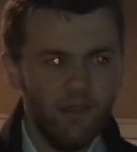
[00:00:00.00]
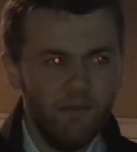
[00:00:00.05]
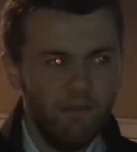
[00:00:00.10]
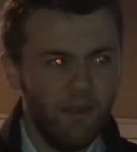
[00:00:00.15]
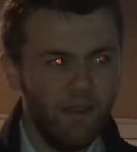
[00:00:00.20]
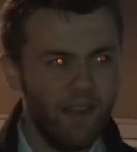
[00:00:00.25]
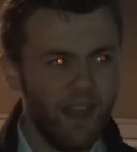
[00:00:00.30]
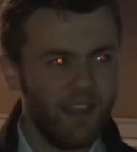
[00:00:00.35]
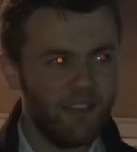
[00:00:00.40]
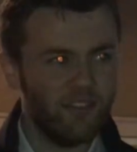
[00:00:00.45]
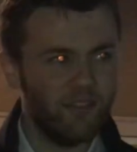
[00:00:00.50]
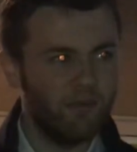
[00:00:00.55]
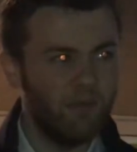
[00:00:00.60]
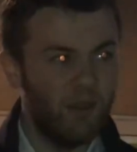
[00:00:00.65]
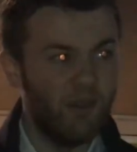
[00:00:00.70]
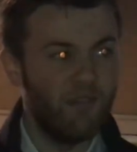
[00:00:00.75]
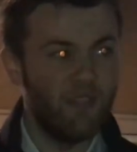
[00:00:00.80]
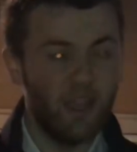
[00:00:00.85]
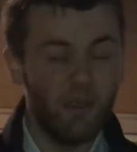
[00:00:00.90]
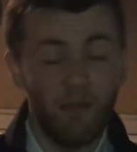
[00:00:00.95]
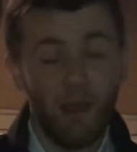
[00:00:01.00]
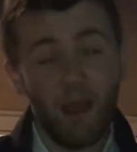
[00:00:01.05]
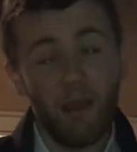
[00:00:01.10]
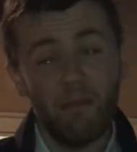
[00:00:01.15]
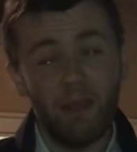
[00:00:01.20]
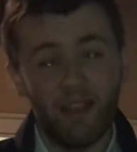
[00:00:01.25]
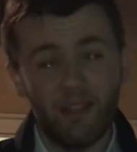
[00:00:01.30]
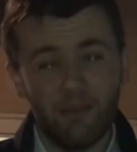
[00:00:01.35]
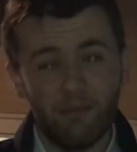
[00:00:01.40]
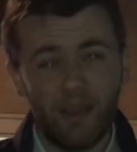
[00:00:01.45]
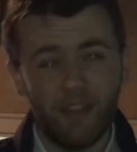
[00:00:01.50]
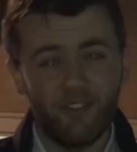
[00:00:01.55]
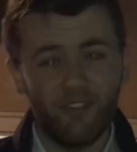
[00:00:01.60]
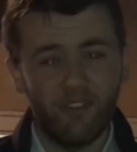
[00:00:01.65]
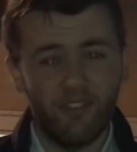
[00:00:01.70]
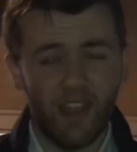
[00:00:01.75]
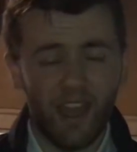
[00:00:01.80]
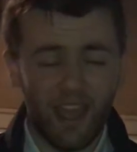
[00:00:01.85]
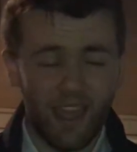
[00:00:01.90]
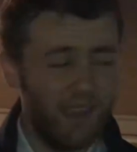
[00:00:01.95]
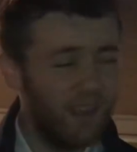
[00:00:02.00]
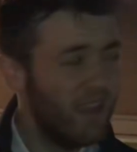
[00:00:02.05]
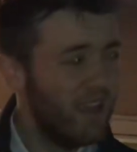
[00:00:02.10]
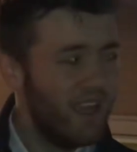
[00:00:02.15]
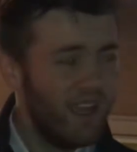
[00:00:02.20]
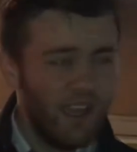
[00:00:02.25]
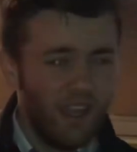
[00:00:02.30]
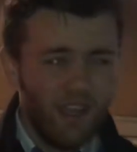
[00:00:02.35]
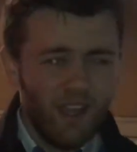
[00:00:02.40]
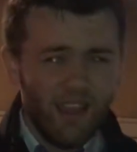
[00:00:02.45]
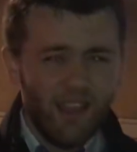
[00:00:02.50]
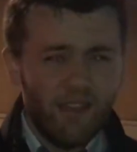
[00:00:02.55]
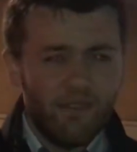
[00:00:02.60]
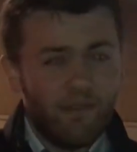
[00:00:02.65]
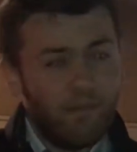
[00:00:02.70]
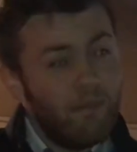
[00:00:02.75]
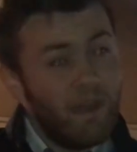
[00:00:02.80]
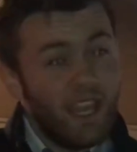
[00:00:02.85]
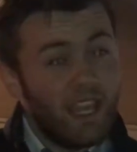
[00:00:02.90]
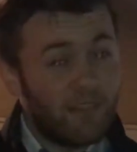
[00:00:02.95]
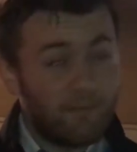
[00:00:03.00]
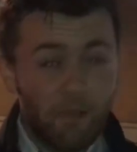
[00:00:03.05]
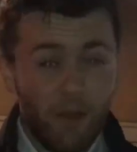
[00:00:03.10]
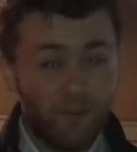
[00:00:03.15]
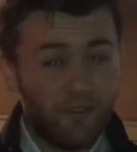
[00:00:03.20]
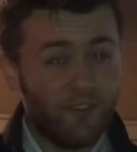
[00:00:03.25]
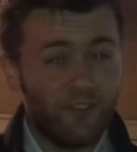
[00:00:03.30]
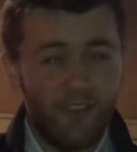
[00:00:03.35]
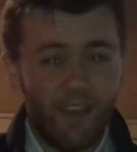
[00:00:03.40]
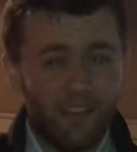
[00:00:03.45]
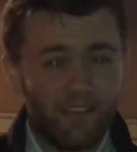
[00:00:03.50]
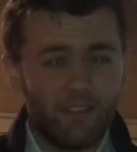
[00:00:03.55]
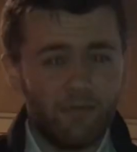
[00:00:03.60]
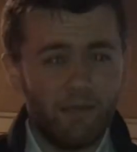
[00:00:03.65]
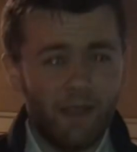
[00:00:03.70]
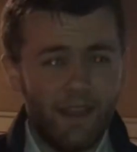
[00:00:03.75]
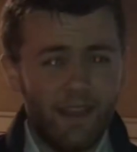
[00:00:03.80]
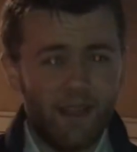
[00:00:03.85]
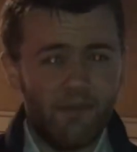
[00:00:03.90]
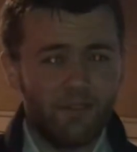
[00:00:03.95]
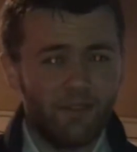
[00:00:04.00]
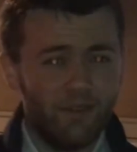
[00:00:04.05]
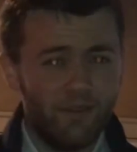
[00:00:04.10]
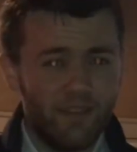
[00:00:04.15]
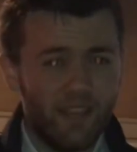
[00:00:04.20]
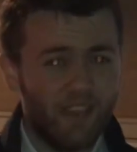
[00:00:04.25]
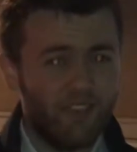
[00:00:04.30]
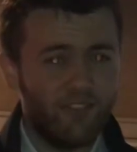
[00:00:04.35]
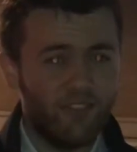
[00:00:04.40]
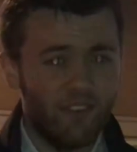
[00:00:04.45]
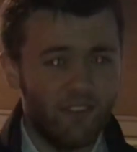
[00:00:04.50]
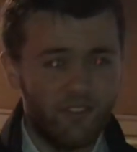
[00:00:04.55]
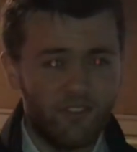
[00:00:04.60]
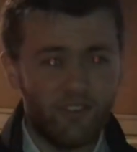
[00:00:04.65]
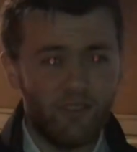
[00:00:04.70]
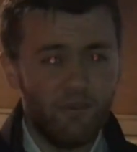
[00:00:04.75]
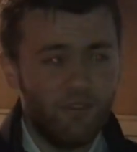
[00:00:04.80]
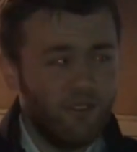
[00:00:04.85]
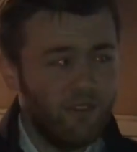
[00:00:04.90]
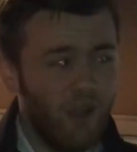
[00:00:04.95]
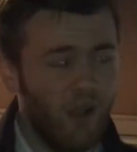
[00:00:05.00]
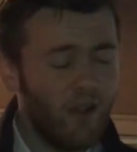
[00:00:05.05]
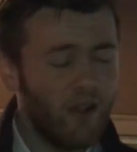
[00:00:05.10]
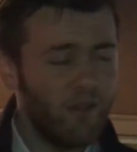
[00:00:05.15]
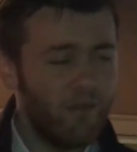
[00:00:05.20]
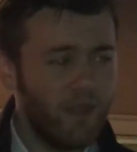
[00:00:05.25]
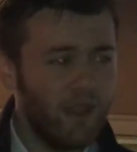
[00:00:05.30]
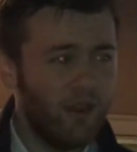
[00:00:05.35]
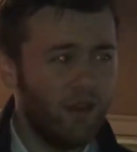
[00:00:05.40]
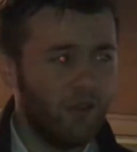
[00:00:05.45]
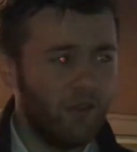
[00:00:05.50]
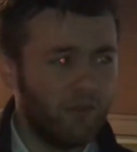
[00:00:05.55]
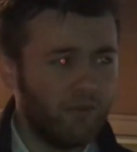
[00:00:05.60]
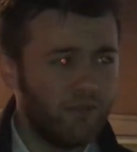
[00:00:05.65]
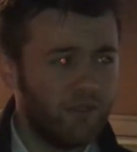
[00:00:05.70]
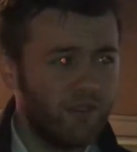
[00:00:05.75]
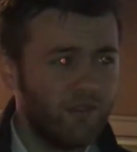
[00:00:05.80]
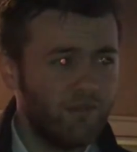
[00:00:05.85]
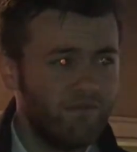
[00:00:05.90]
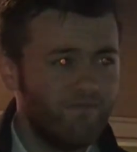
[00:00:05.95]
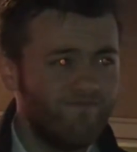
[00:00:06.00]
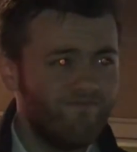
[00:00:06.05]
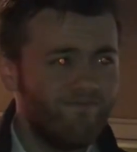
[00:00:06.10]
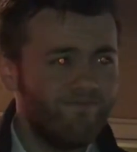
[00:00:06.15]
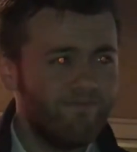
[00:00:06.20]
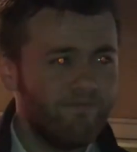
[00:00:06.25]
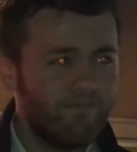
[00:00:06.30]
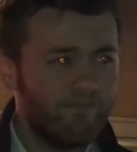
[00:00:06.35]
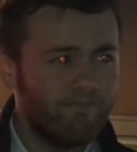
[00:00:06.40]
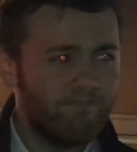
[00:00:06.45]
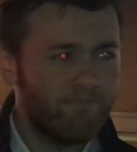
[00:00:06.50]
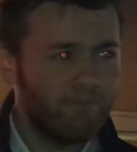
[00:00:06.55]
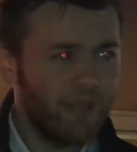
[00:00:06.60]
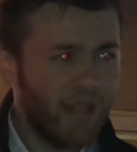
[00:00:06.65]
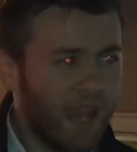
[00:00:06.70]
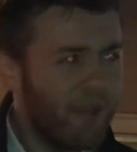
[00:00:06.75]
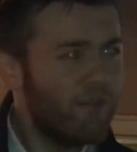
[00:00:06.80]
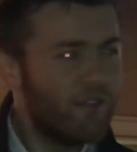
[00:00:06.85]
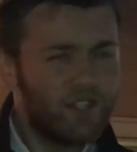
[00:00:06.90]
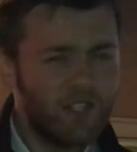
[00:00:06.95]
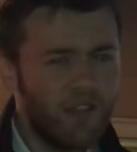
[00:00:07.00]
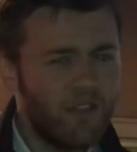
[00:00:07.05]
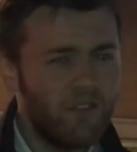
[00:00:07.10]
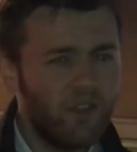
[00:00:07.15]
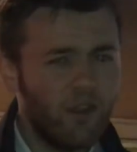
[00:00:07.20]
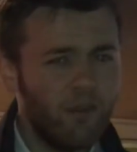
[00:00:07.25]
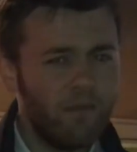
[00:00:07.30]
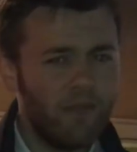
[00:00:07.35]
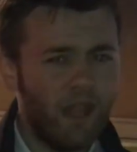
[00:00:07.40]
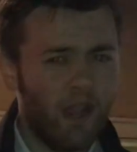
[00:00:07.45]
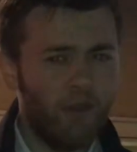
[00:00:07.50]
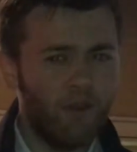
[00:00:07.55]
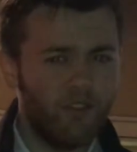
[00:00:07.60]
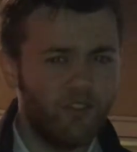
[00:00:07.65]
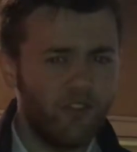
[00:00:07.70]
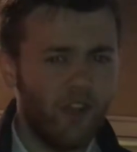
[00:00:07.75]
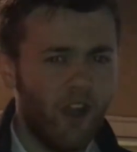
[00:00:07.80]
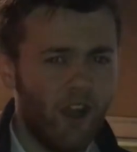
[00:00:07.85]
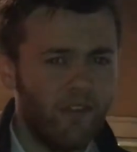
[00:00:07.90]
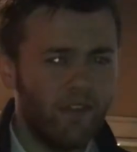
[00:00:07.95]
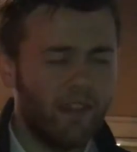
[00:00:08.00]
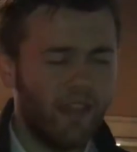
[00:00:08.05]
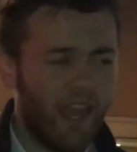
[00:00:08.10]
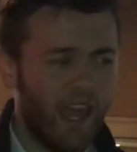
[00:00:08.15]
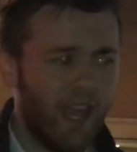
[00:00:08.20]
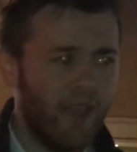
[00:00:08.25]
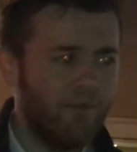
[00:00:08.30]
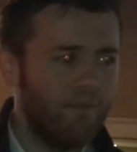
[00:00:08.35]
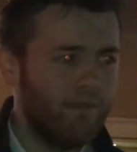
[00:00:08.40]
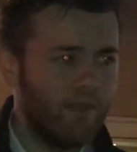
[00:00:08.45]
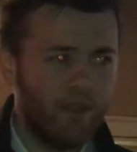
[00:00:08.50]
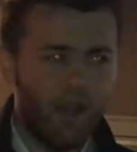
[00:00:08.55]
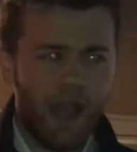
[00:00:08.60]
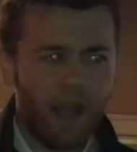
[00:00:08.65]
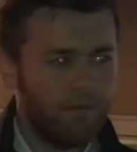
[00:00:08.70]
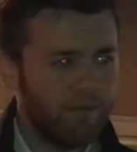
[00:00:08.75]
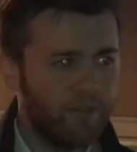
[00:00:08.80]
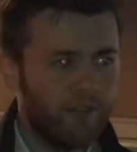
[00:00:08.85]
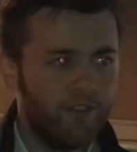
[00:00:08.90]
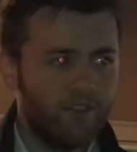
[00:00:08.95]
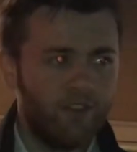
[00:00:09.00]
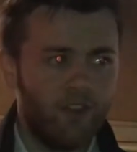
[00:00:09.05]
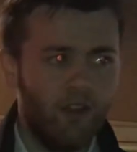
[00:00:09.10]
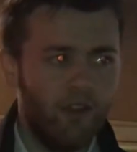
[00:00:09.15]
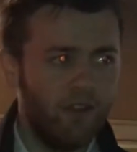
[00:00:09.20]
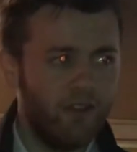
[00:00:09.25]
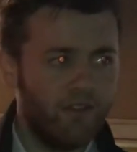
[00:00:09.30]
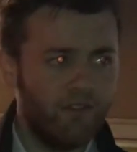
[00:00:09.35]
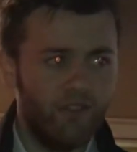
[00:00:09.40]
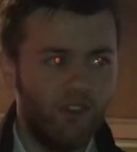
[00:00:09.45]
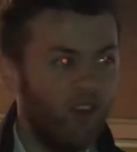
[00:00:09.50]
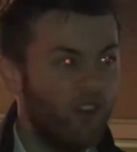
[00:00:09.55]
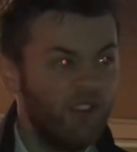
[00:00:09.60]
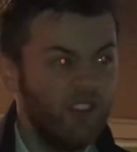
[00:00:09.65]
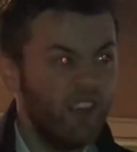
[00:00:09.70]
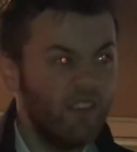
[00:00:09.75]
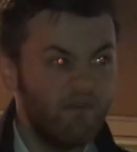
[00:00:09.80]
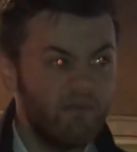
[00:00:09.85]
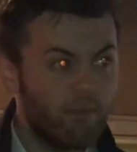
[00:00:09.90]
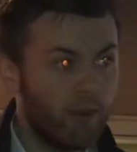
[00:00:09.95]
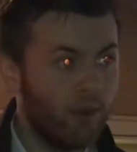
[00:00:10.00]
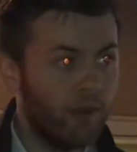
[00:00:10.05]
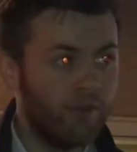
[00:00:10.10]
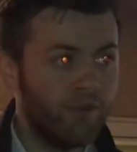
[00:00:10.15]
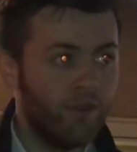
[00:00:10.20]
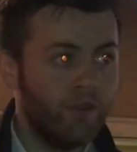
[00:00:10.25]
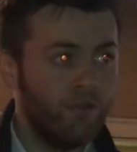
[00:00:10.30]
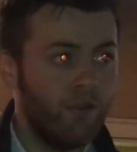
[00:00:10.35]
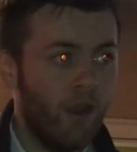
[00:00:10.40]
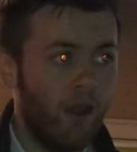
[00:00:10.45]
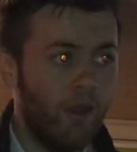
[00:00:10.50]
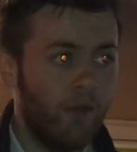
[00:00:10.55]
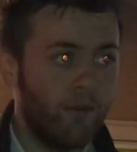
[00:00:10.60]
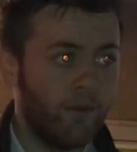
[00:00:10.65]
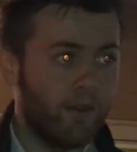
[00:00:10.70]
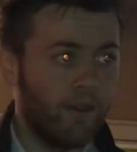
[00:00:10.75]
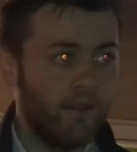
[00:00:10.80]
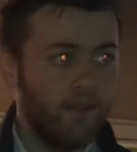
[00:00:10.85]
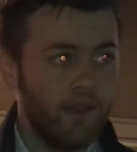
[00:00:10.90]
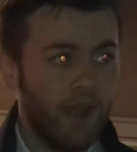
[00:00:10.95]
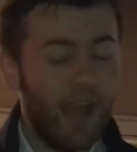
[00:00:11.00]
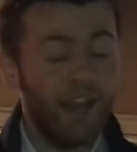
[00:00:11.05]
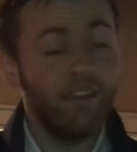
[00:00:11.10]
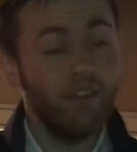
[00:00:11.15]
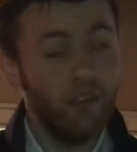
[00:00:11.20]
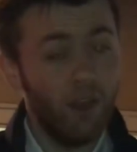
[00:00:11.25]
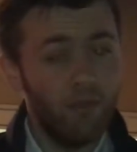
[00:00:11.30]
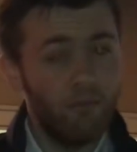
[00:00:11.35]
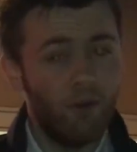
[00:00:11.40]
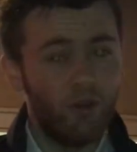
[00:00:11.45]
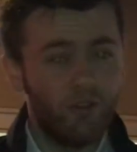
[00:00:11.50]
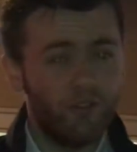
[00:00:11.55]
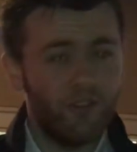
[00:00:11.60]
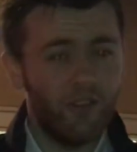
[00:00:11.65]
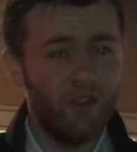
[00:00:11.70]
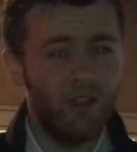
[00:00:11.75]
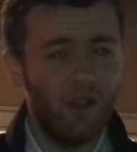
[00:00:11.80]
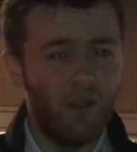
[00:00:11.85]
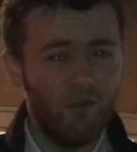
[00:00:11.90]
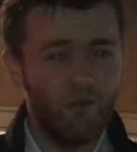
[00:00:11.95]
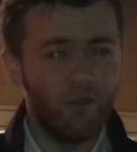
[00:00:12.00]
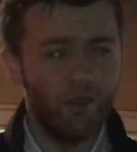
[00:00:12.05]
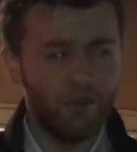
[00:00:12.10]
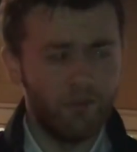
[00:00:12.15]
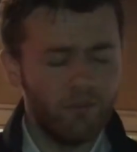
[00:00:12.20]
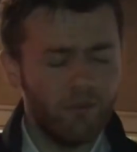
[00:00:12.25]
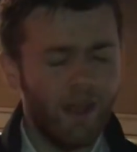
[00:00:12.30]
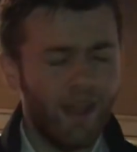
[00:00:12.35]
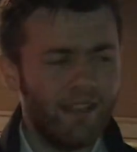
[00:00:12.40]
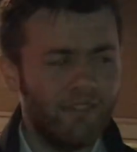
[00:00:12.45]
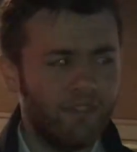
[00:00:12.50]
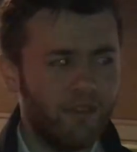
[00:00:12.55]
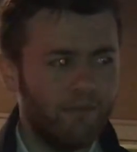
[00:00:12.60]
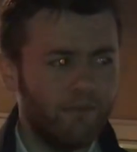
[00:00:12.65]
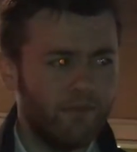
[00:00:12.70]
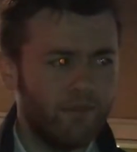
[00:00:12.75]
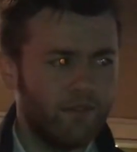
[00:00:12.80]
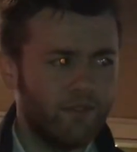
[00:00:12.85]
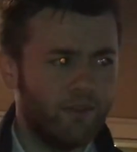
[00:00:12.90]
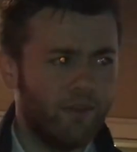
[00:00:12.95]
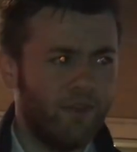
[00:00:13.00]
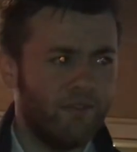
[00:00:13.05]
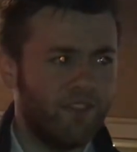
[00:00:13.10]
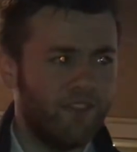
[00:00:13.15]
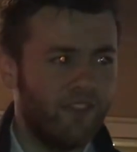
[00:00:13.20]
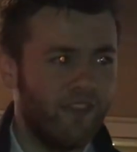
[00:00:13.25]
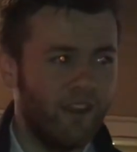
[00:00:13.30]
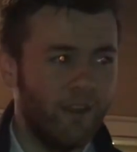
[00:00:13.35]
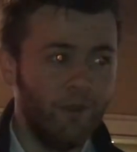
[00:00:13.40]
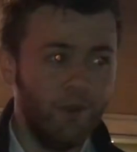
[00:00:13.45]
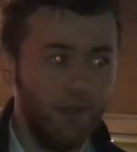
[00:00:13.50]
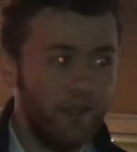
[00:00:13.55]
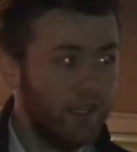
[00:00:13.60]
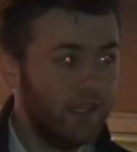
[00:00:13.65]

But that's my review. My man of the match today, for me, it's Pontus Jansson by an absolute distance. He was our only real player who turned up. You know, who started the game. Absolutely solid, I thought. Didn't put a foot wrong. Had a lot more to do than I would have liked him to have to do.